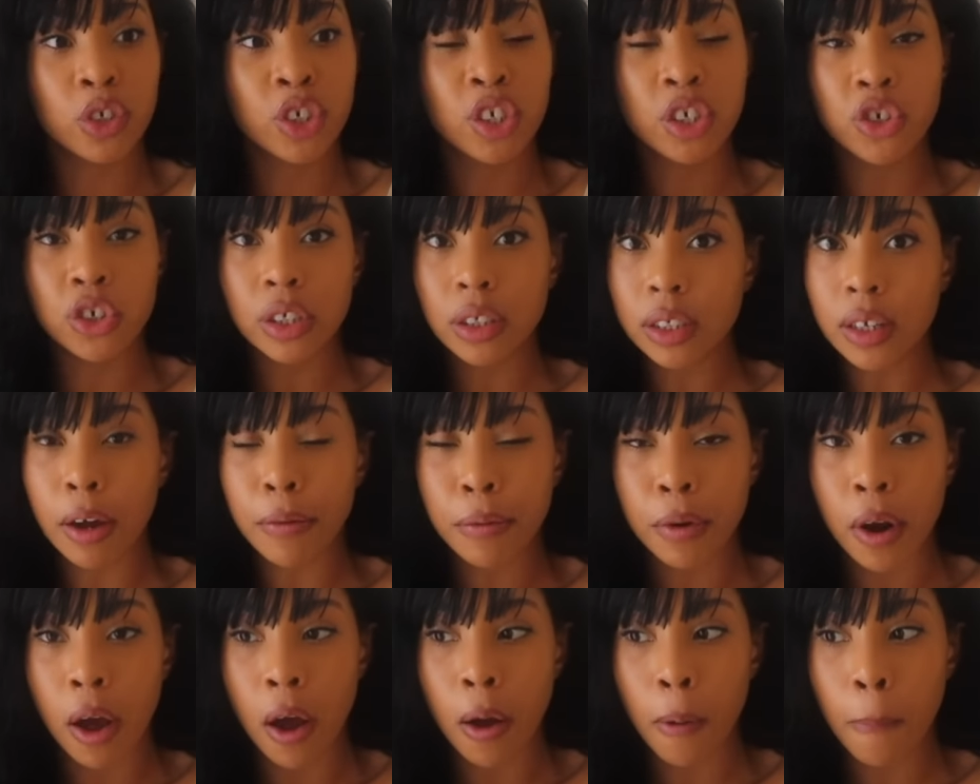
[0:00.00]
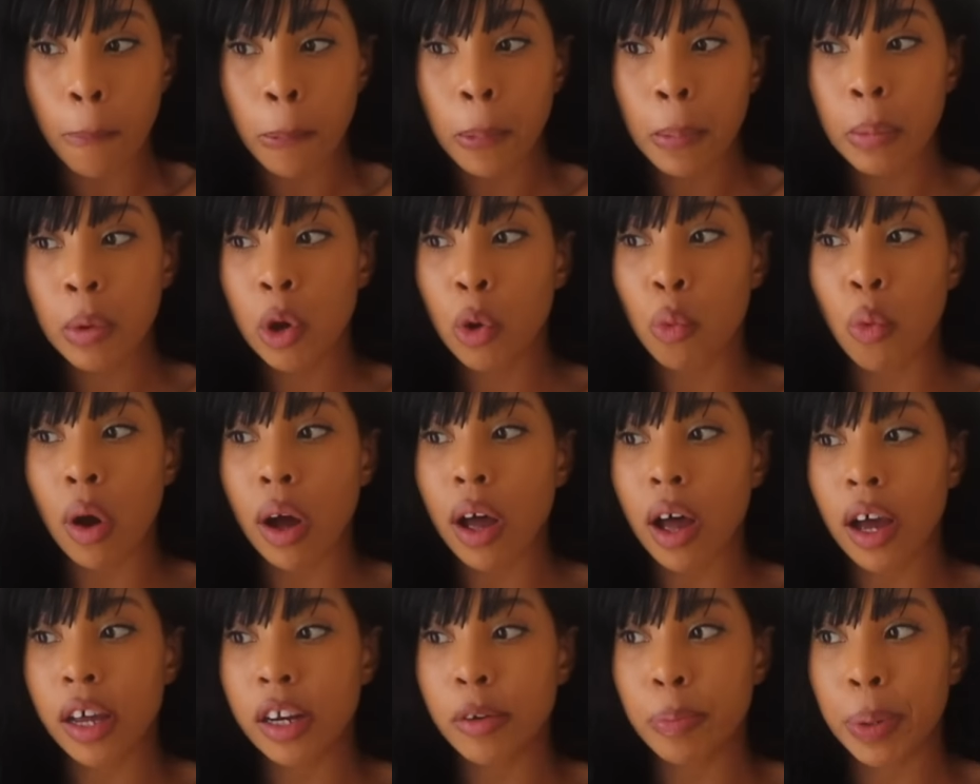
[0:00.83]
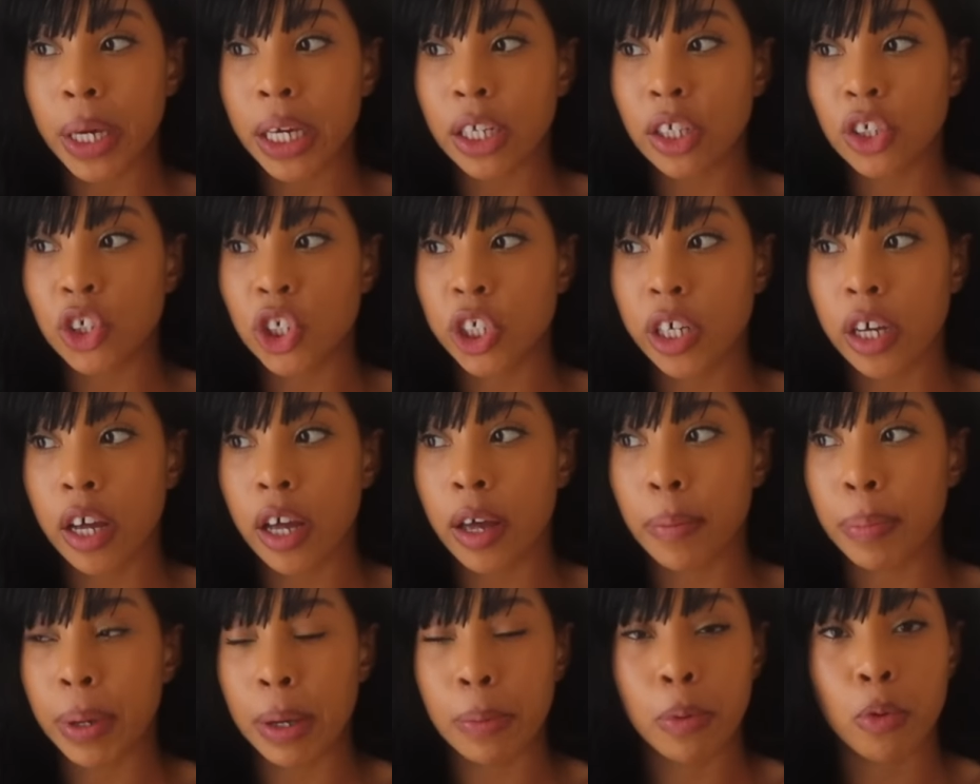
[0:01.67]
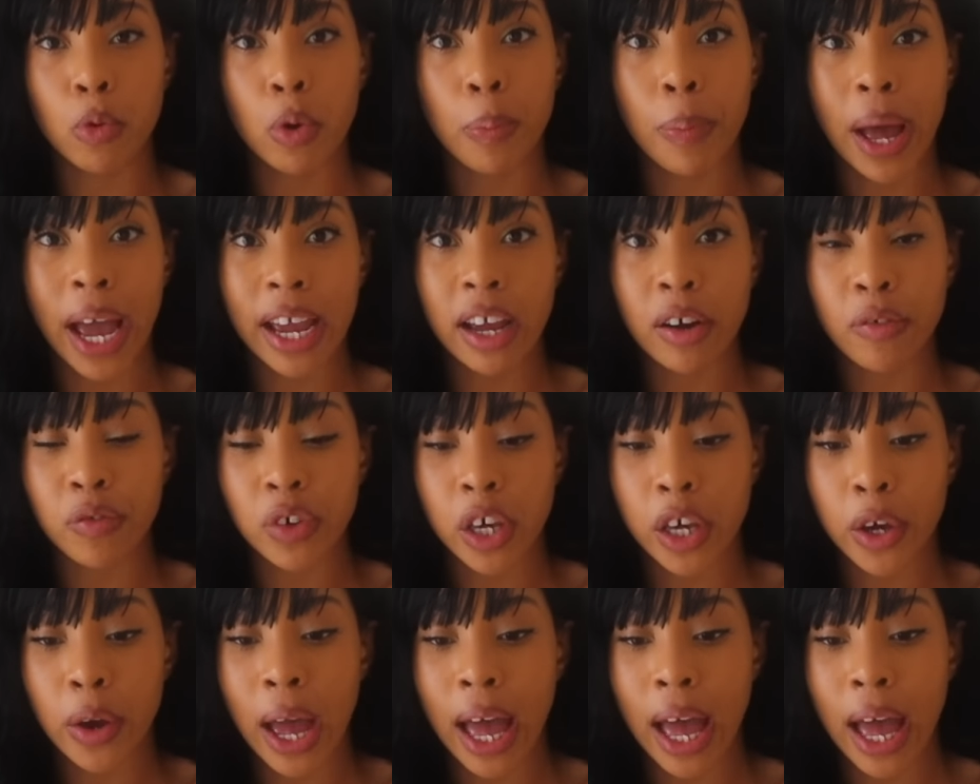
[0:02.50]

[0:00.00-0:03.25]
You just don't know what kind of picture people will paint of you.